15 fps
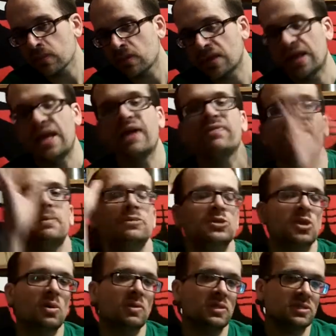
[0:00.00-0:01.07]
the halftime
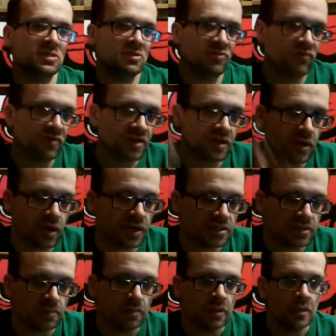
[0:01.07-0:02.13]
show is freaking
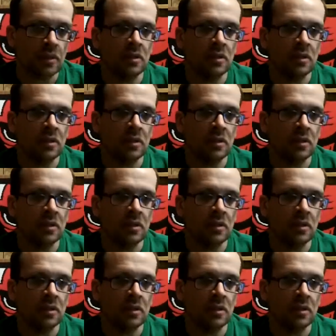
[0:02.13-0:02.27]
awesome.